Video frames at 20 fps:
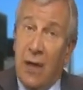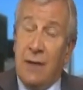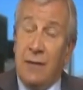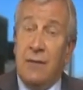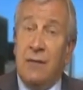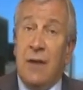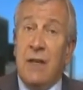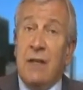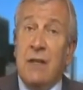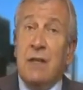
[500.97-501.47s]

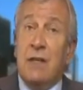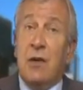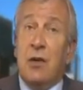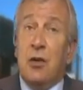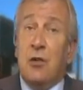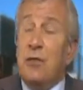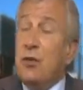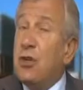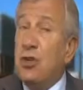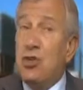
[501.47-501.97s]
And they did a
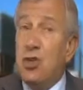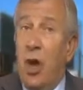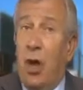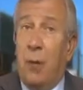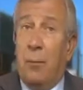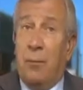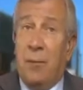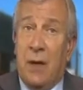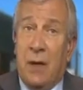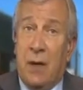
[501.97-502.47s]
good
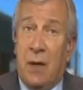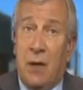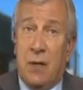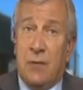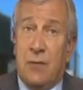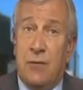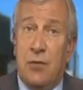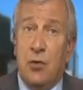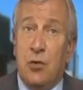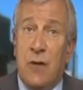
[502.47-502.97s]
job,
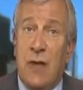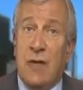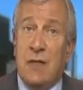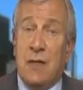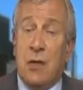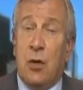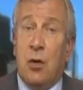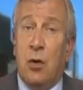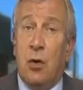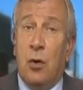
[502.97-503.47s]
because a few
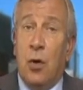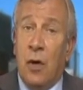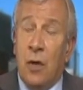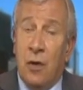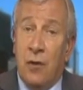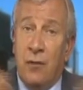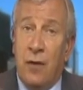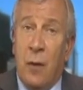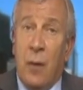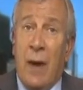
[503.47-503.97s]
days ago
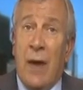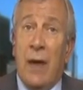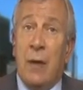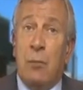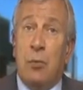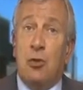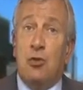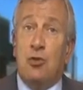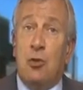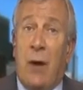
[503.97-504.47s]
they were
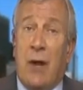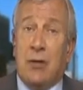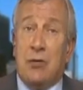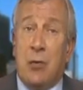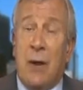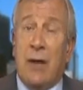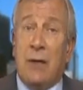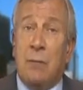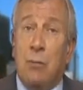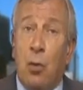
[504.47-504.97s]
able to
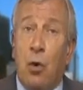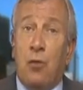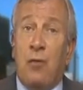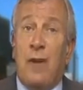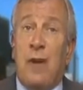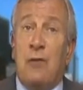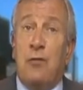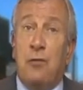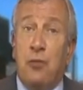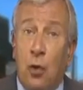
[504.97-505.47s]
attract more
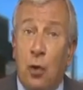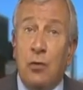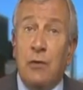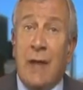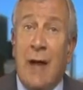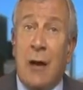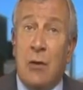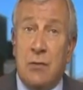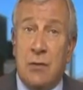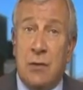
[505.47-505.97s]
than
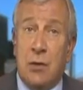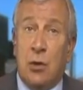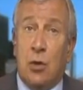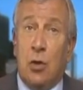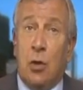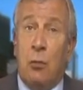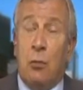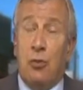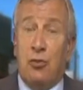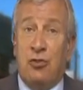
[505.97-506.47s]
4,000
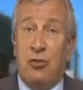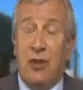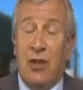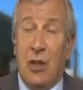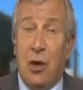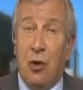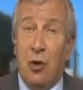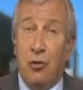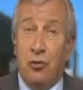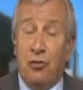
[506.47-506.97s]
global
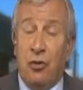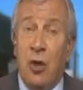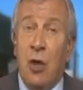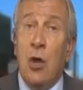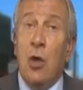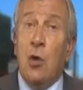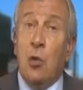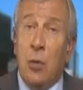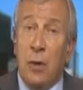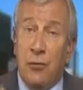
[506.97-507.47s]
CEOs
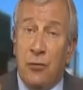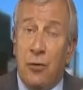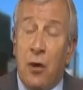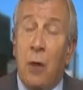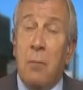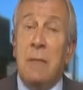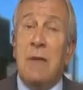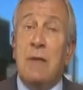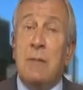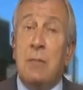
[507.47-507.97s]
with
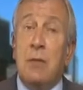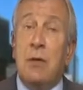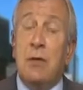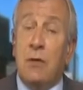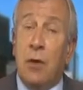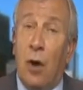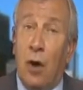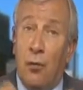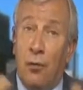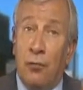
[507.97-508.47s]

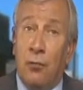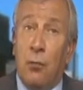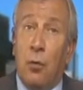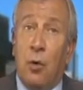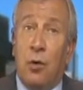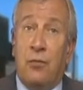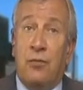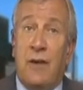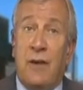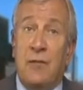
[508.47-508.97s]
commitment of
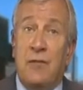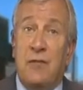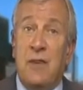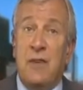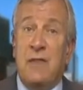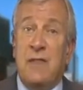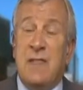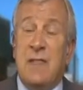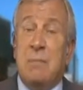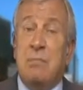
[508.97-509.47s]
more than
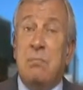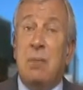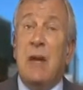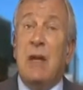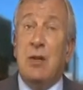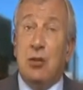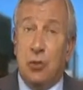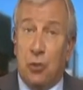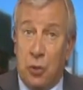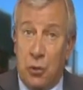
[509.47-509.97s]
$50
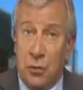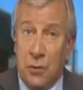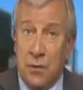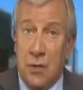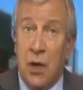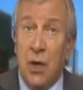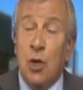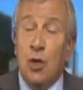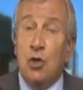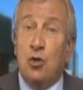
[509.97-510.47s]
billion
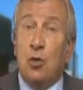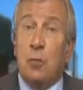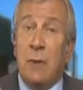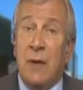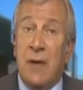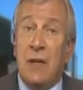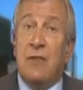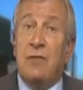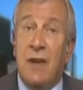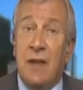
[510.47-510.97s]
to
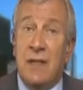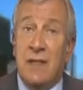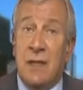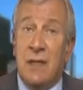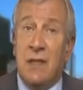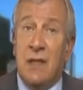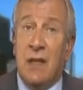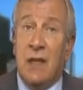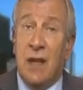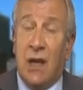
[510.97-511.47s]
be
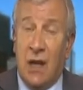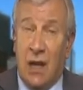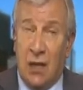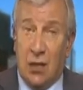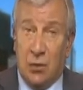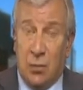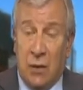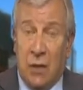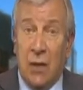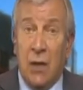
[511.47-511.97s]
invested in the
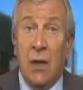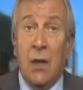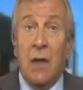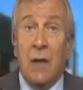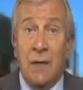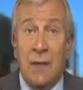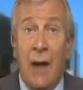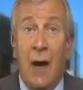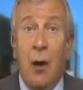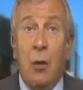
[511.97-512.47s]
country.
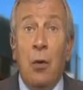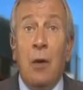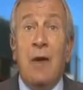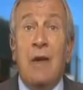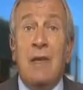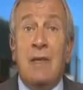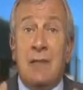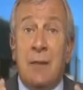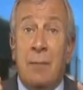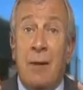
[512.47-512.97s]
Now
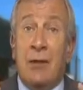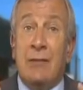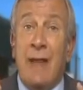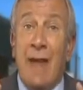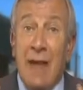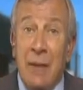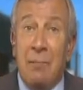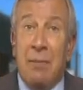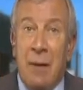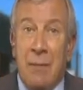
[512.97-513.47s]
it's about
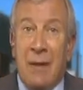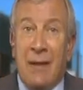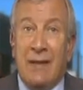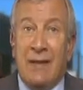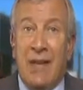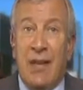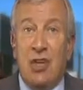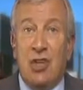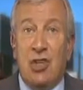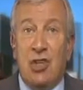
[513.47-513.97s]

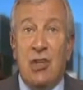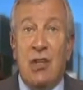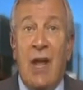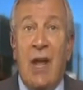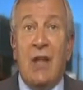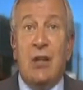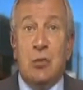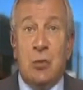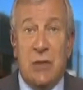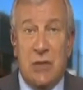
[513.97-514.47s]
implementation
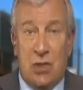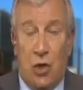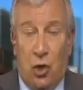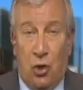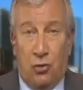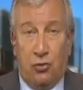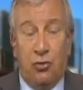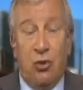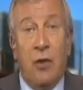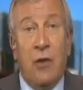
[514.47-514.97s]
and
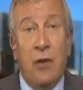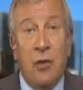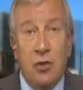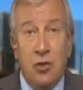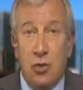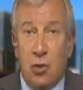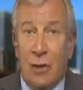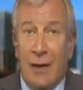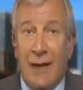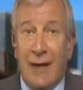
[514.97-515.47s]
results.
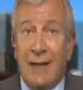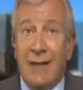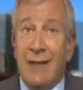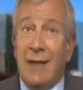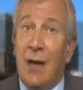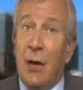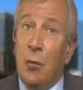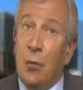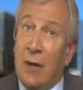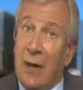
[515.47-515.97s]
So
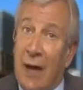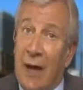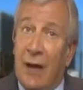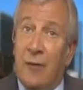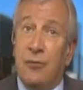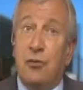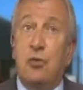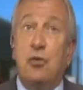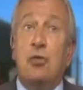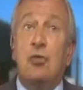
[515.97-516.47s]
Canada will
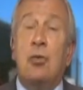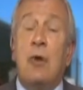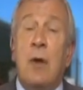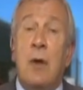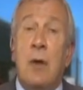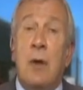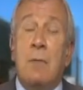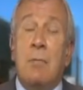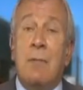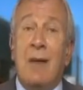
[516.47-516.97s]
have to
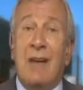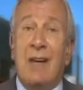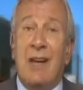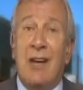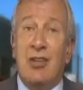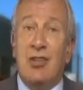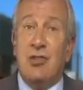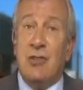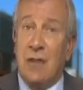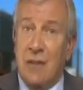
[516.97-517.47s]

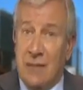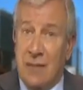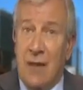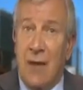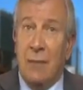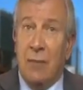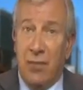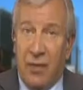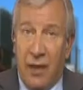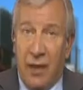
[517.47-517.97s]
manage the
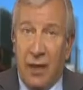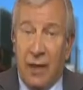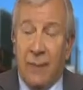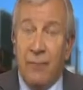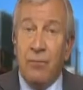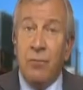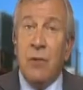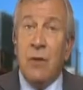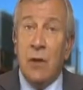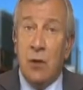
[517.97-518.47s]
same thing.
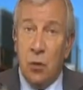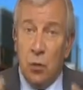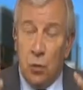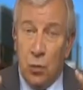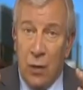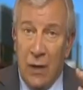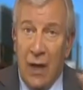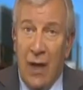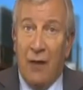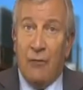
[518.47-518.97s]

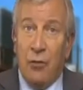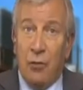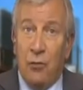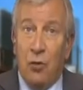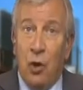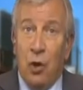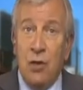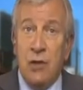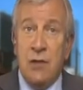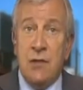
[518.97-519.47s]
We have a
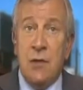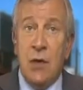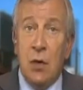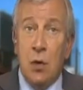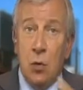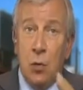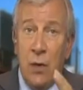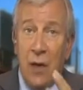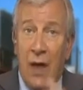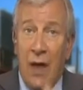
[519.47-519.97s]
voice,
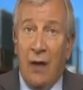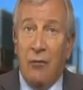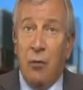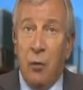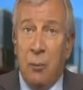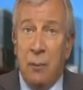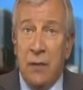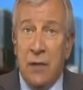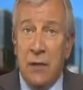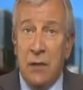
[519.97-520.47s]
we have
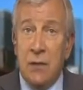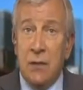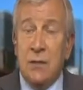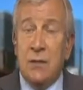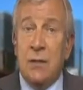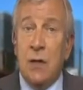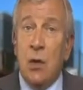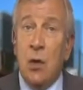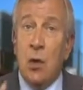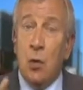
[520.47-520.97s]

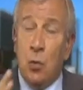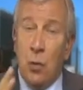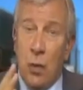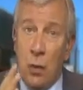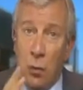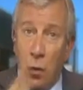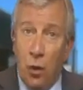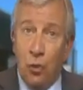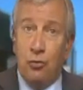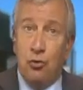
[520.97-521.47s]
opinions,
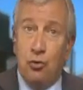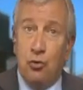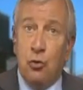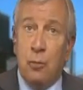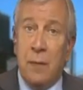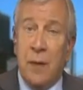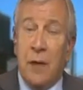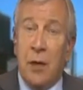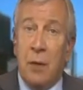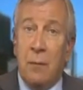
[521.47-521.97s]
we want
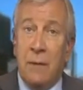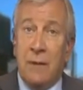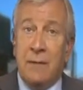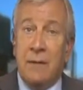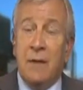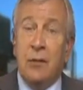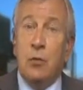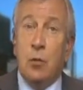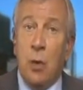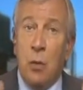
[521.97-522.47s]
to be
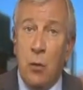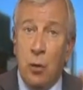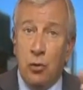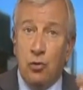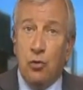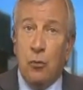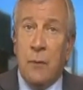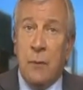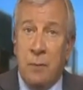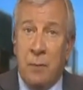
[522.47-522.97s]
committed, we
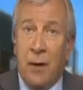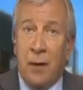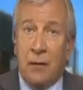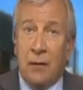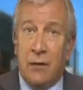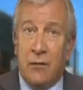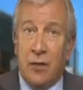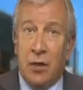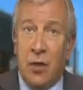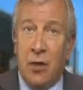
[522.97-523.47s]
want to be
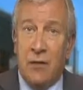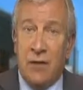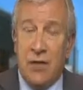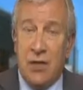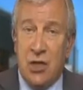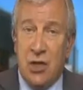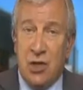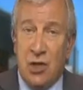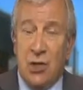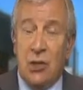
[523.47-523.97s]
part of the
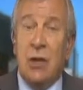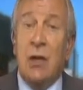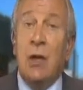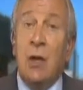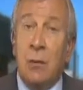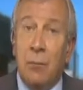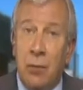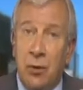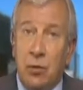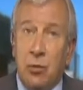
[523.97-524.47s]
conversation,
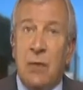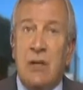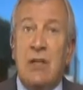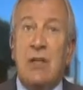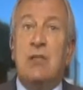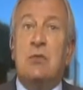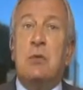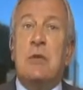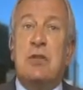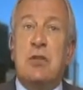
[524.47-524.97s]
but we
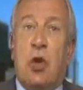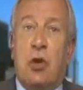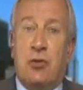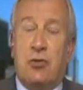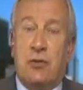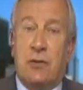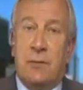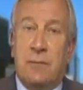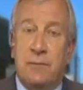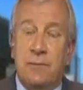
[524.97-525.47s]
need the
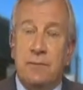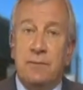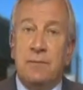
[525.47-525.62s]
results.